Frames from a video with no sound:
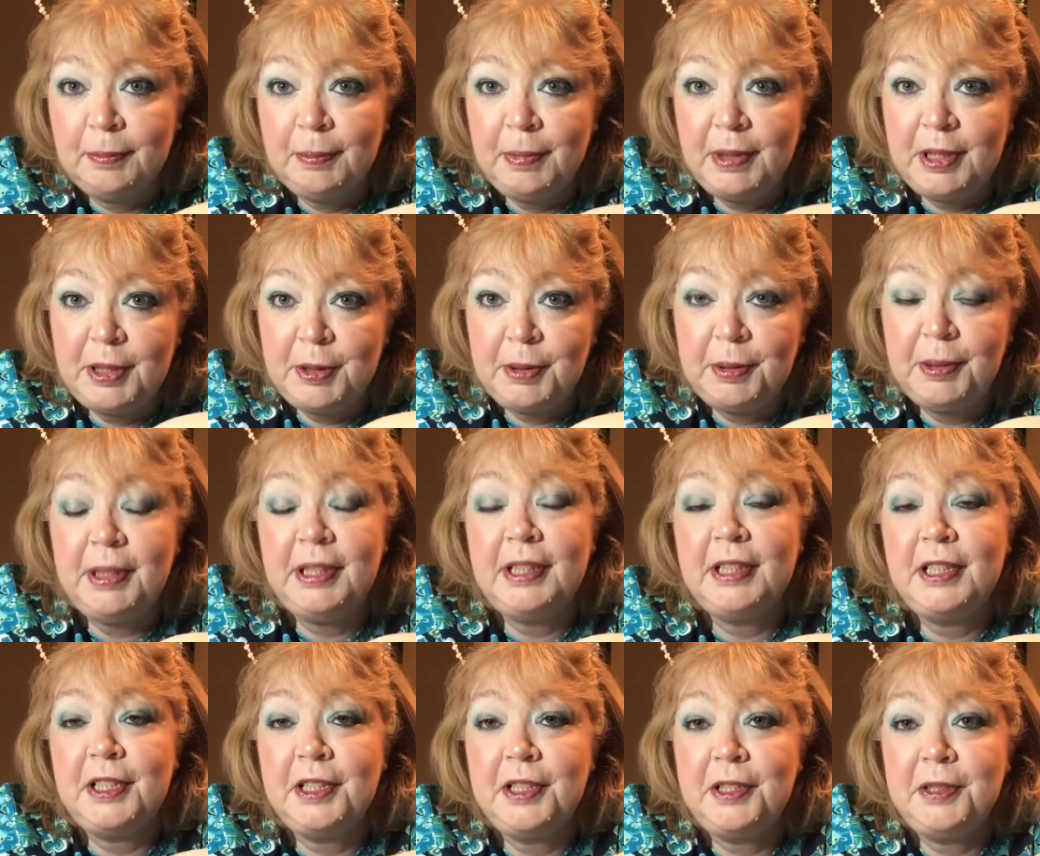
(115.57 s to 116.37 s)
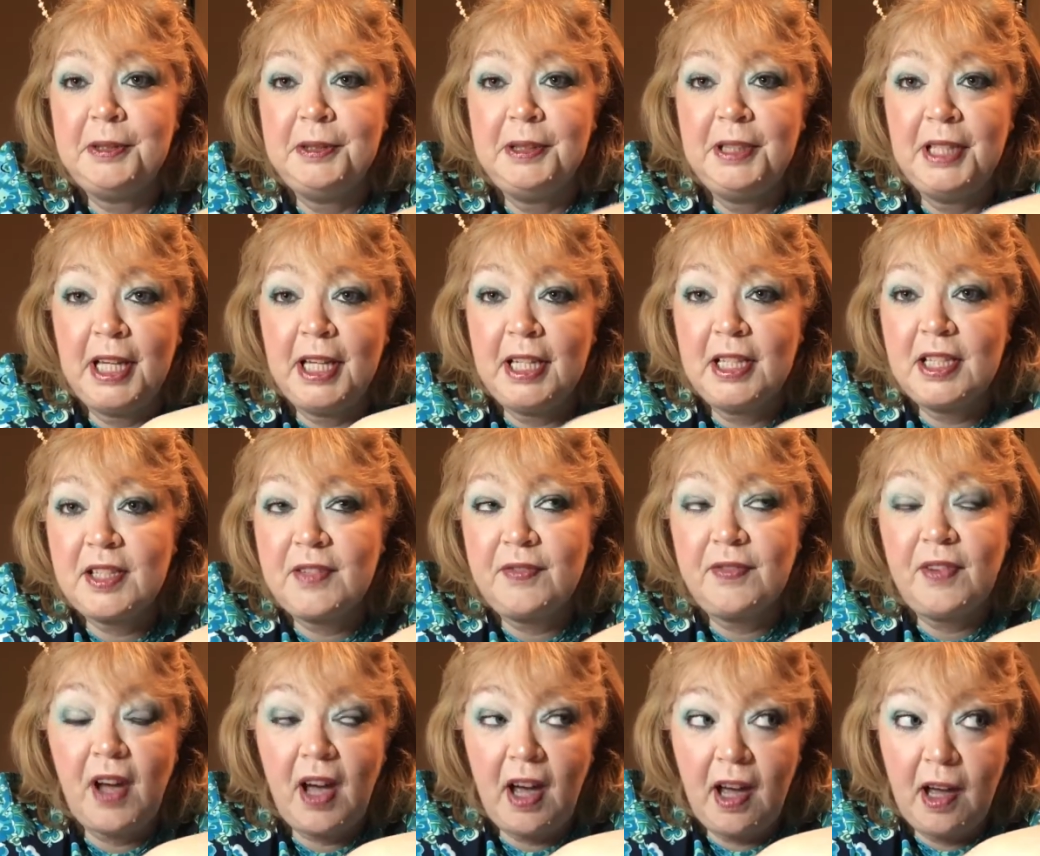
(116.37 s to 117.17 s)
between the 2 lanes
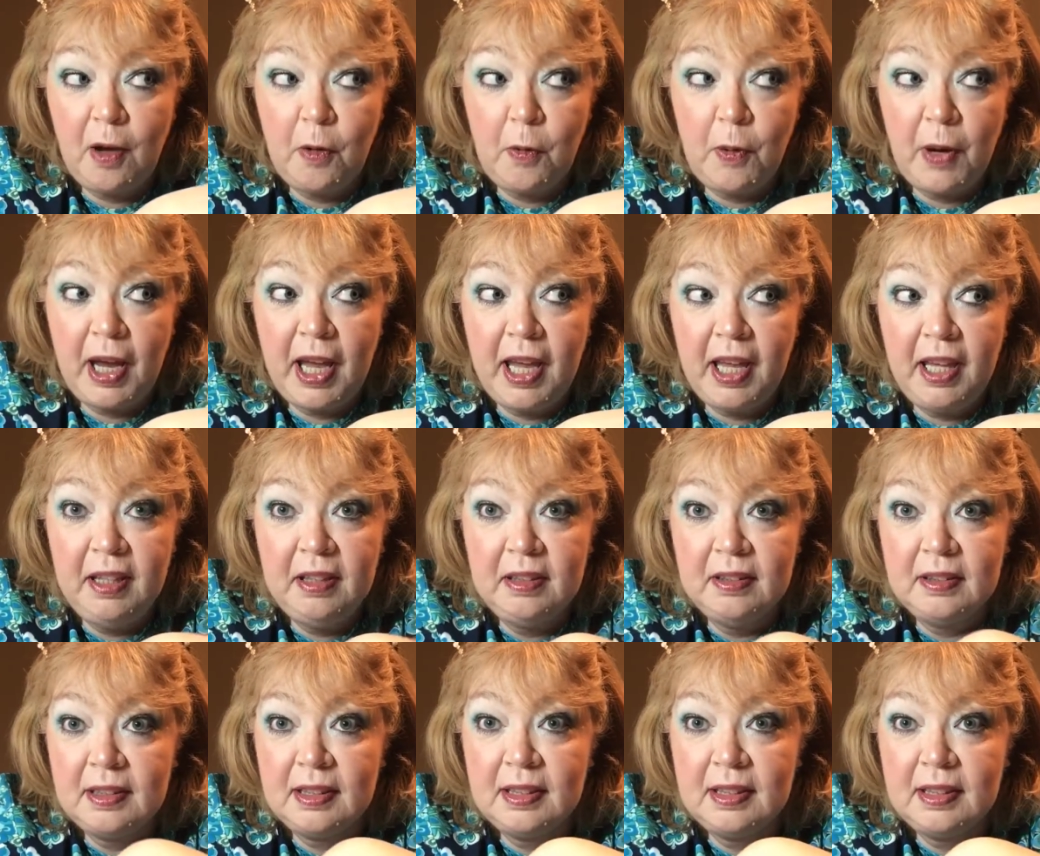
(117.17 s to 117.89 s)
of highway.